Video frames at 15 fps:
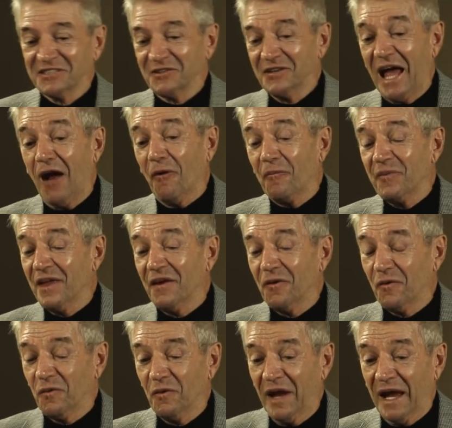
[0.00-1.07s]
So now,
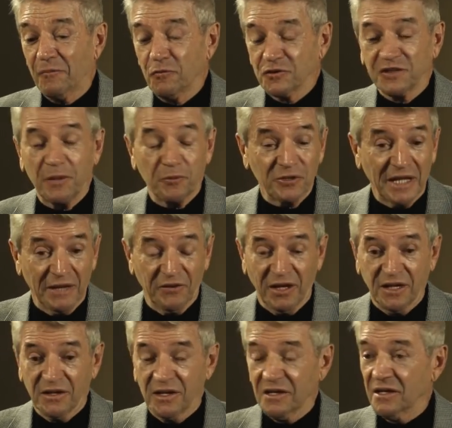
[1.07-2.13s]
Admiral Shepard gave
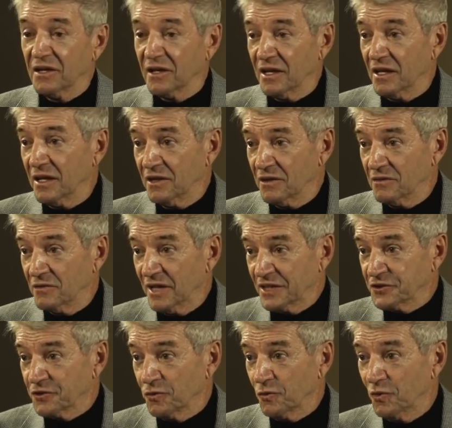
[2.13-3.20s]
a, a, a,
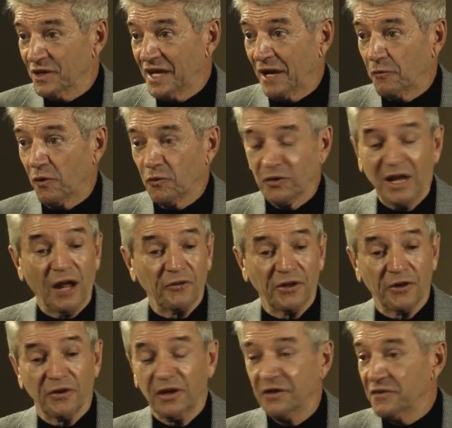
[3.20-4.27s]
lecture one night where we were down
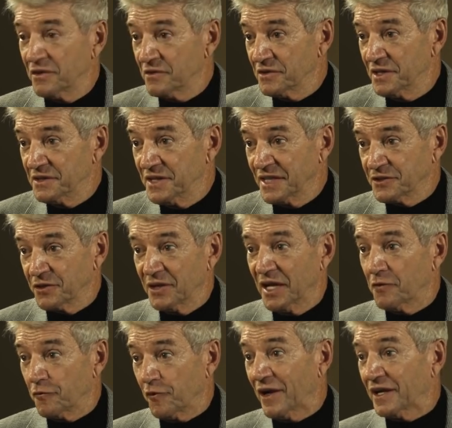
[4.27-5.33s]
there in the desert,
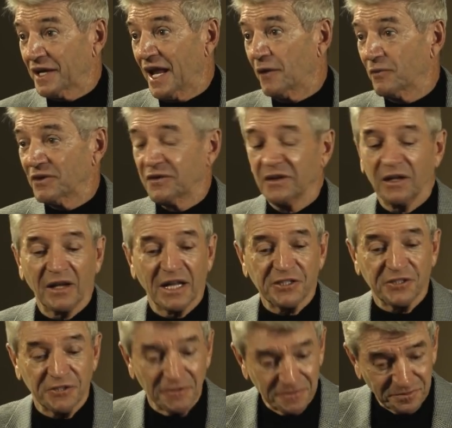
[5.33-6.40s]
and Frank and I went to the
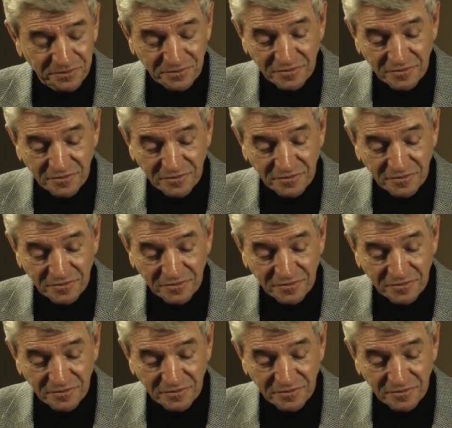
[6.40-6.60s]
lecture.